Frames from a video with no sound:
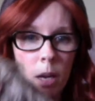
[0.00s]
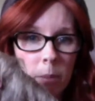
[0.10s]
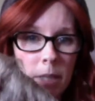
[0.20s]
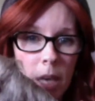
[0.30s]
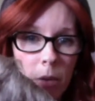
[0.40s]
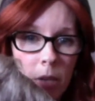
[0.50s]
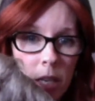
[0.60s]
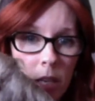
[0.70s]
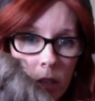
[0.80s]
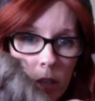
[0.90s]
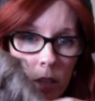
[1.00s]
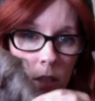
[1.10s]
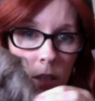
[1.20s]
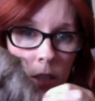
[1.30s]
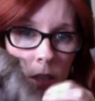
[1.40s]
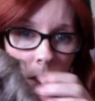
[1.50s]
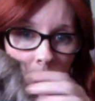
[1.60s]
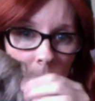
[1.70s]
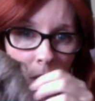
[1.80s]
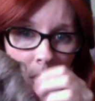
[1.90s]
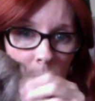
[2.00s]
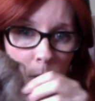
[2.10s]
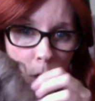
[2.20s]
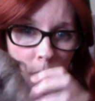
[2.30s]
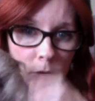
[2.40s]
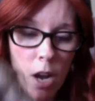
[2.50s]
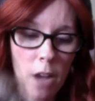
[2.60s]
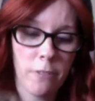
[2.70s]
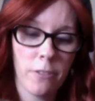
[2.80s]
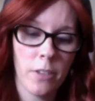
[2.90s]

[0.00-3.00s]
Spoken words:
But down here, it looks a little more rough